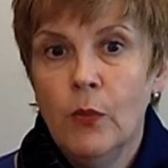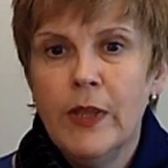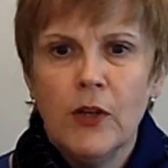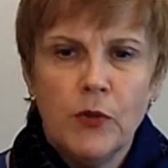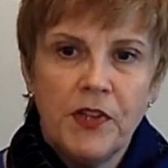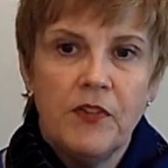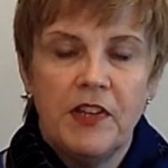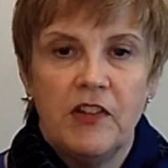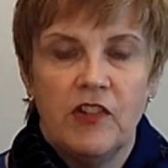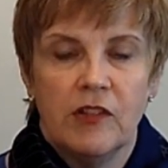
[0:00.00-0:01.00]
We can also
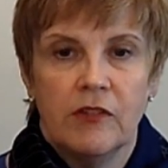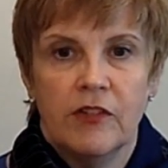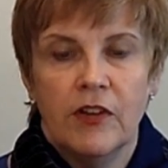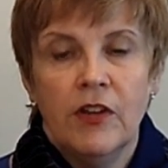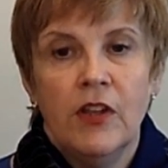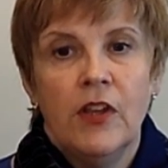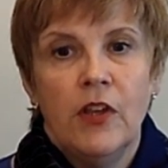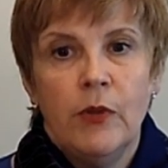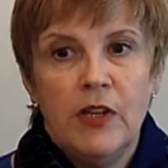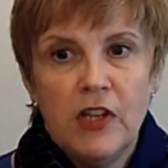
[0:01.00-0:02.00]
see children
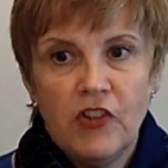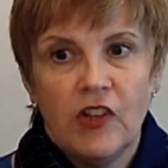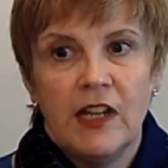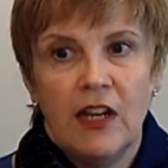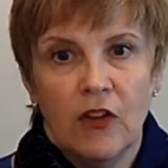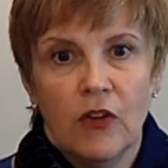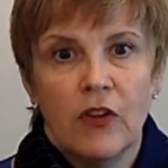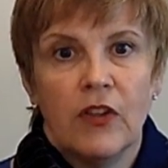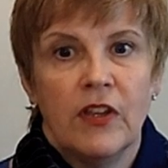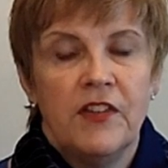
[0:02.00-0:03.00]
who initially
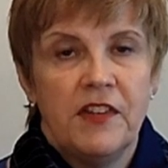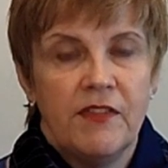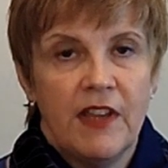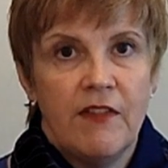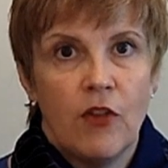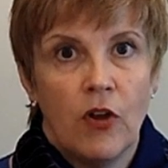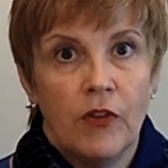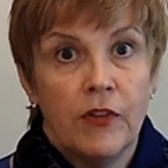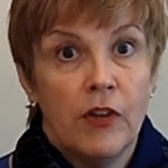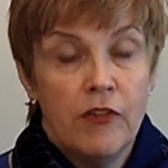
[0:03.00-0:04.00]
look as if they've
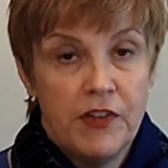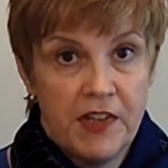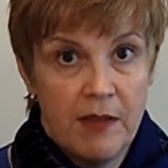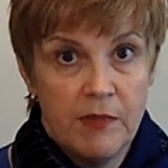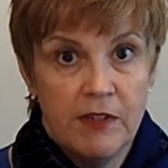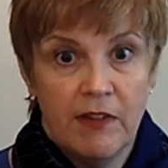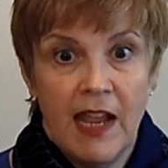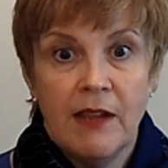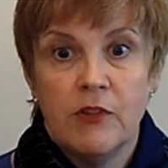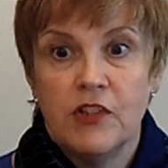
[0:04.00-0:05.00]
got a receptive
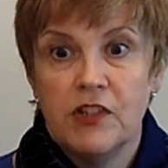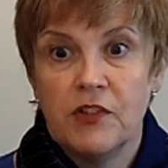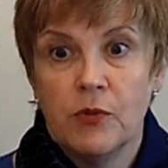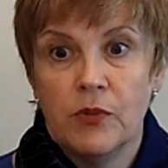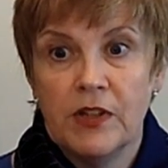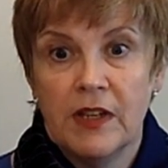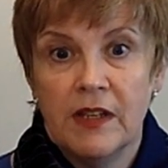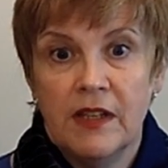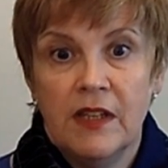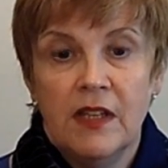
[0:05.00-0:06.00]
language disorder,
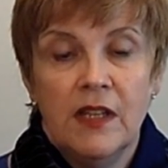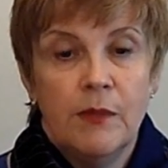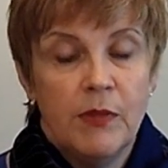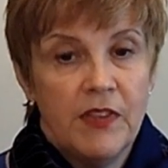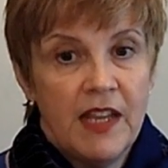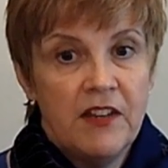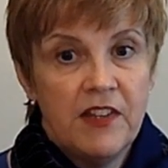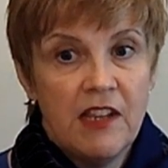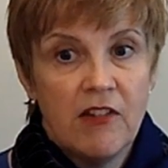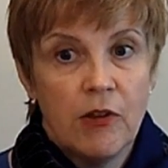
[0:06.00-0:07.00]
but then
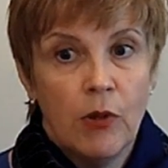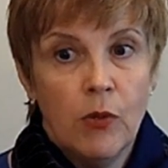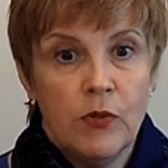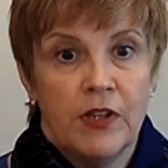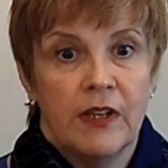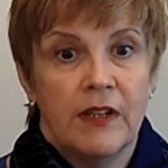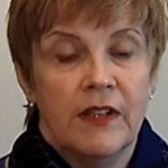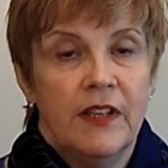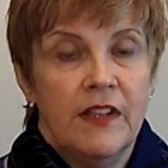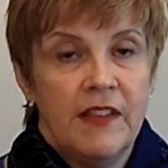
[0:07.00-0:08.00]
as they grow older,
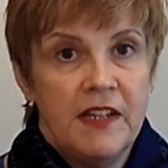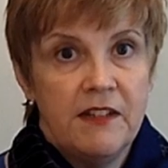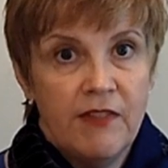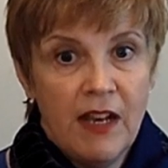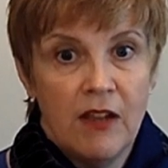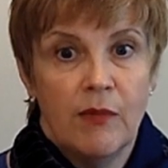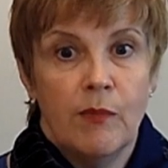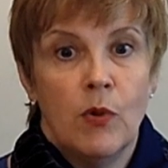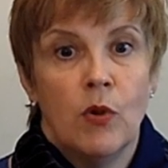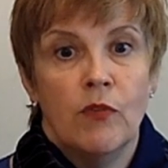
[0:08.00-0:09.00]
they develop
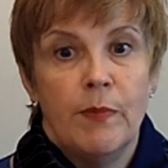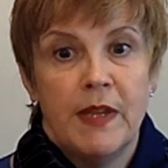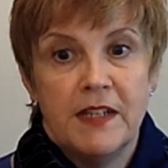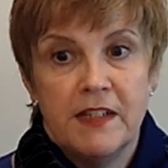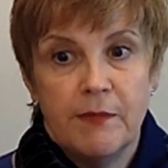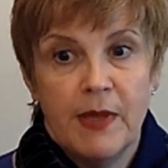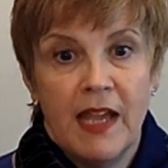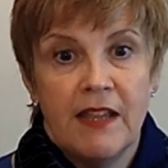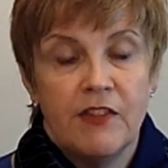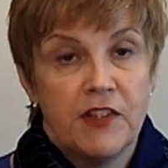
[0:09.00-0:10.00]
more repetitive
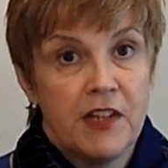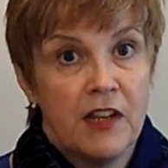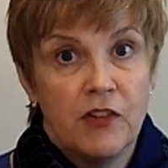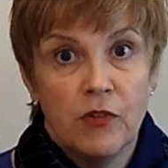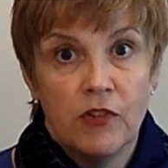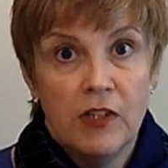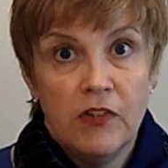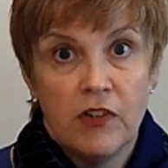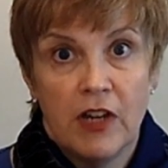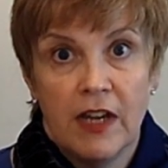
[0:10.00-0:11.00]
behaviours and unusual
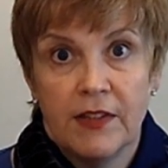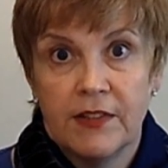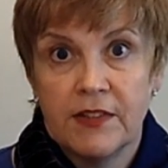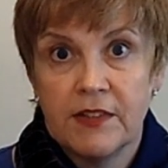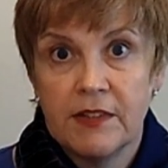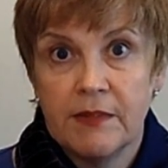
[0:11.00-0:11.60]
interests.